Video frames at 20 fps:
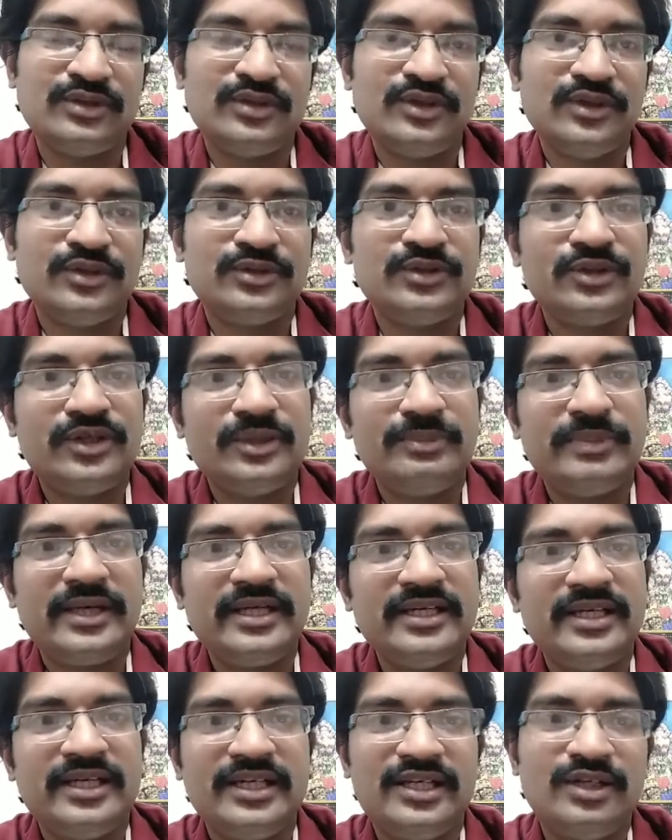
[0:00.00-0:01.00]
You can buy
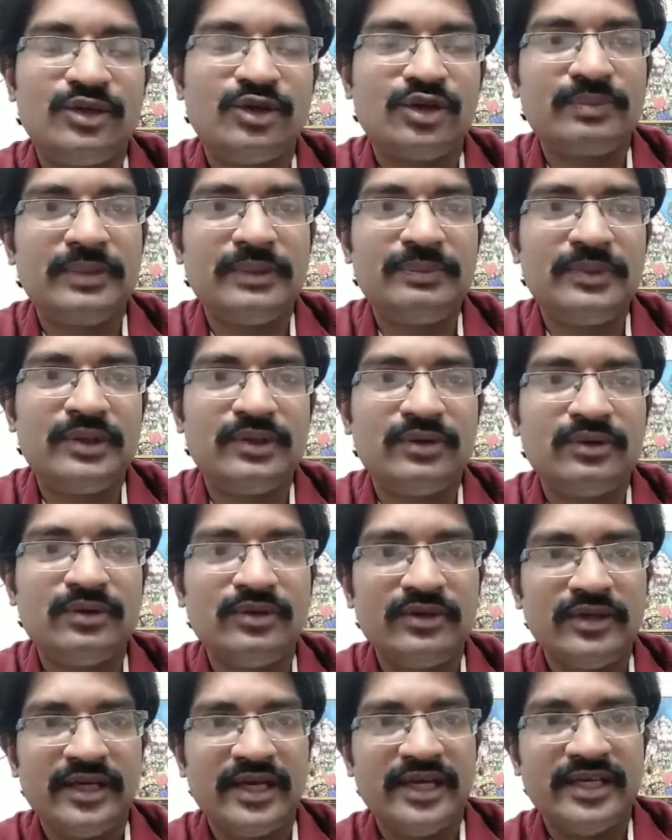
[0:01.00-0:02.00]
any normal pillow,
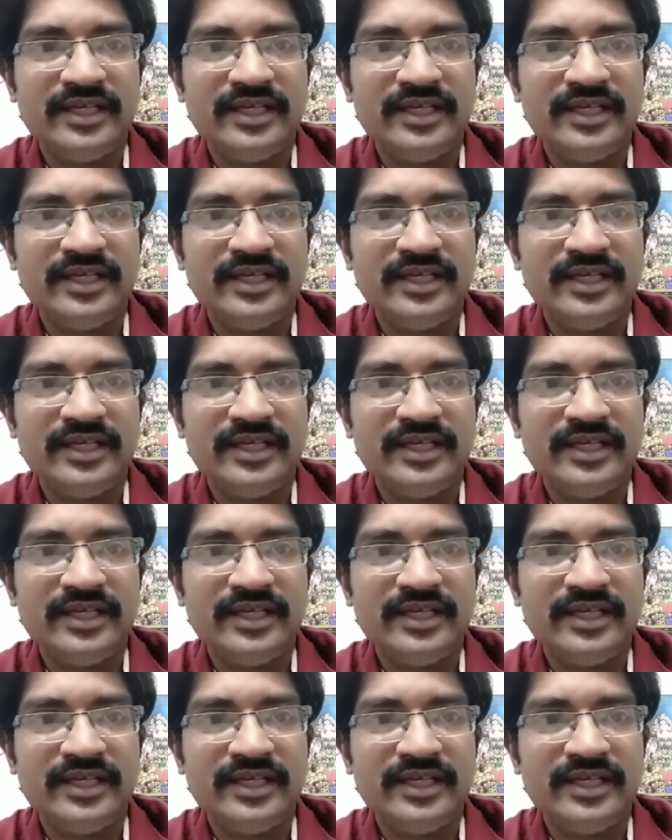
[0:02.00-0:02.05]
and